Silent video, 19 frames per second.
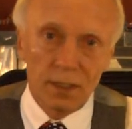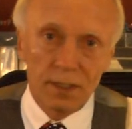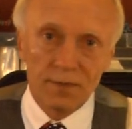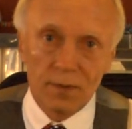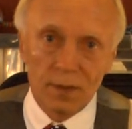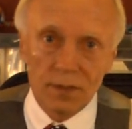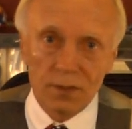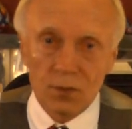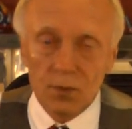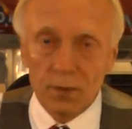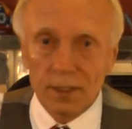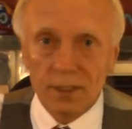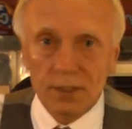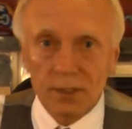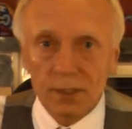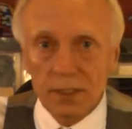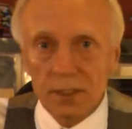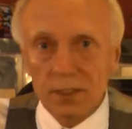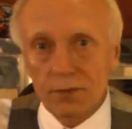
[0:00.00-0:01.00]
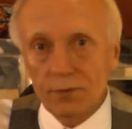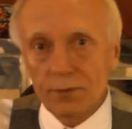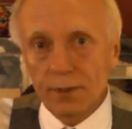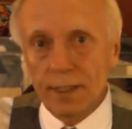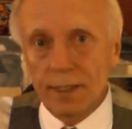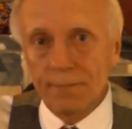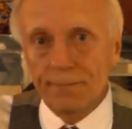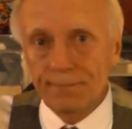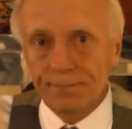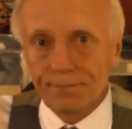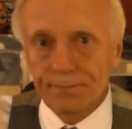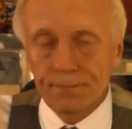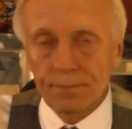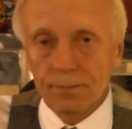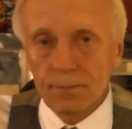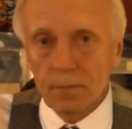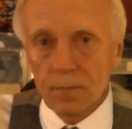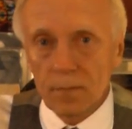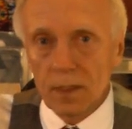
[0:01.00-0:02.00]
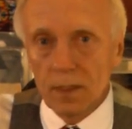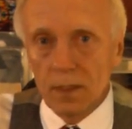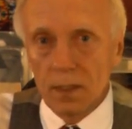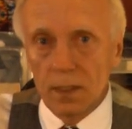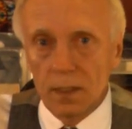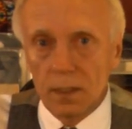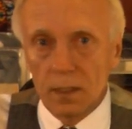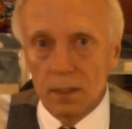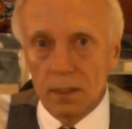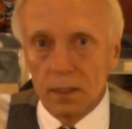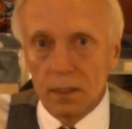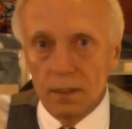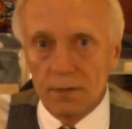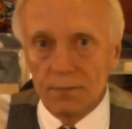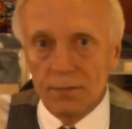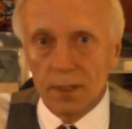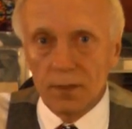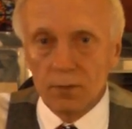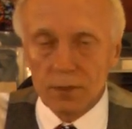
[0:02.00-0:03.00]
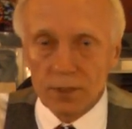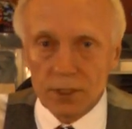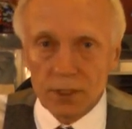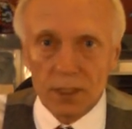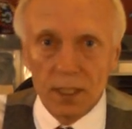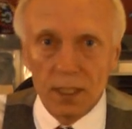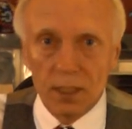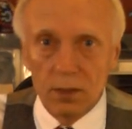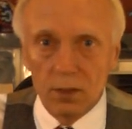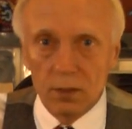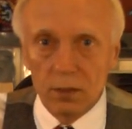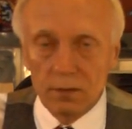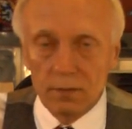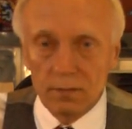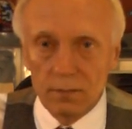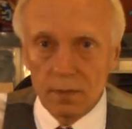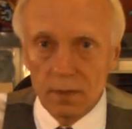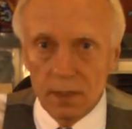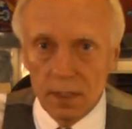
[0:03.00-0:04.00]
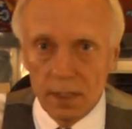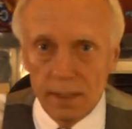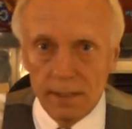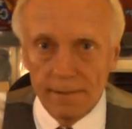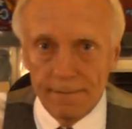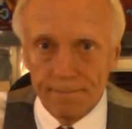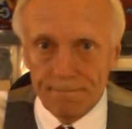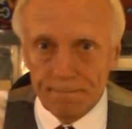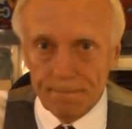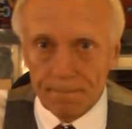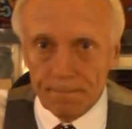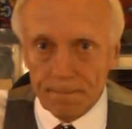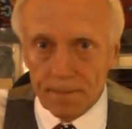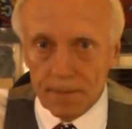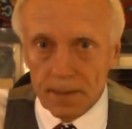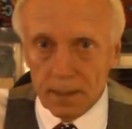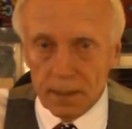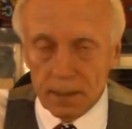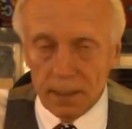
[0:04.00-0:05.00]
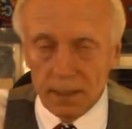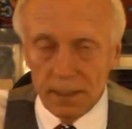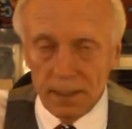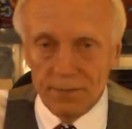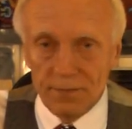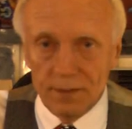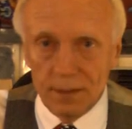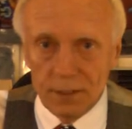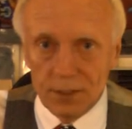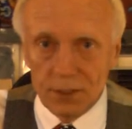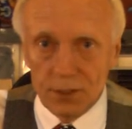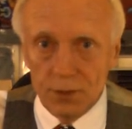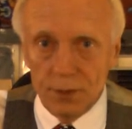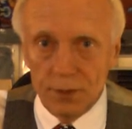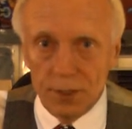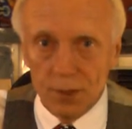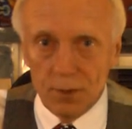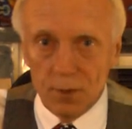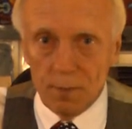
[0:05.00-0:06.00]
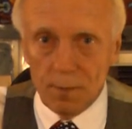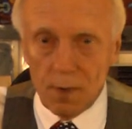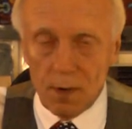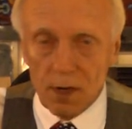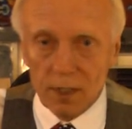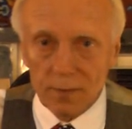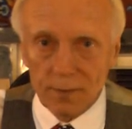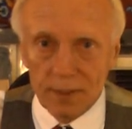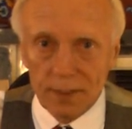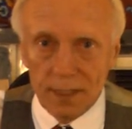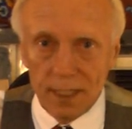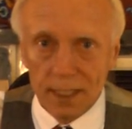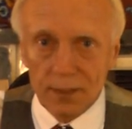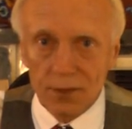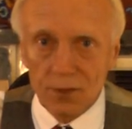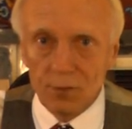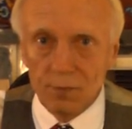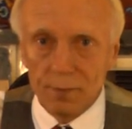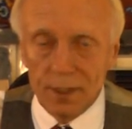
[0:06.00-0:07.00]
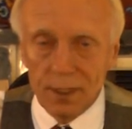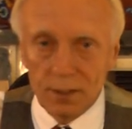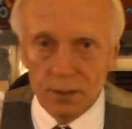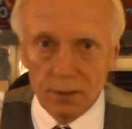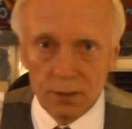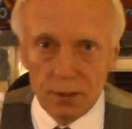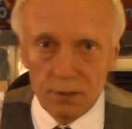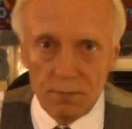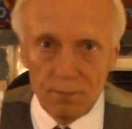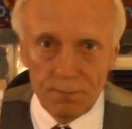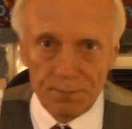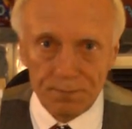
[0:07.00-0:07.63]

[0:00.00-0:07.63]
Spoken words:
live on $26,300 if they were single. They lived in a studio apartment and had no bills.